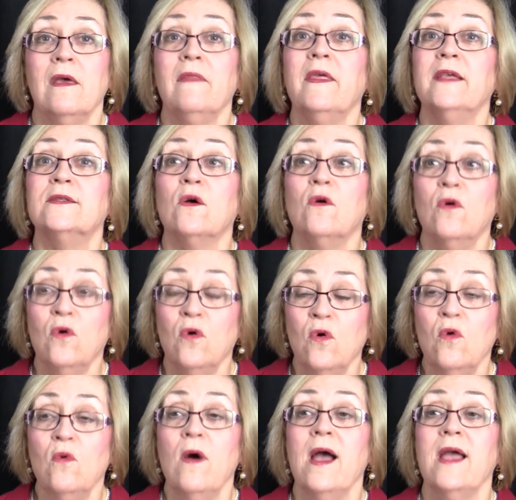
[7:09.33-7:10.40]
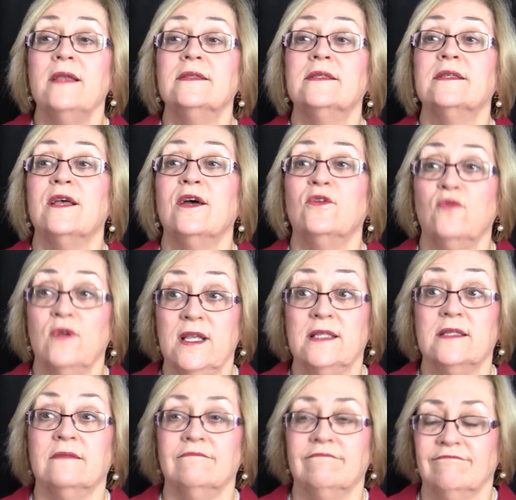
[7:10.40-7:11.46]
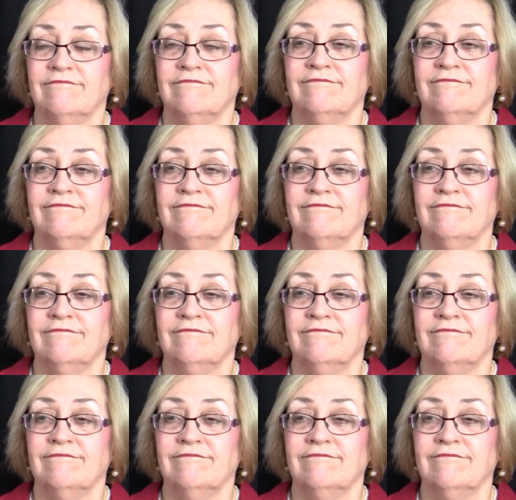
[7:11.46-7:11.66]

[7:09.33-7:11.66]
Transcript: there's always a reason.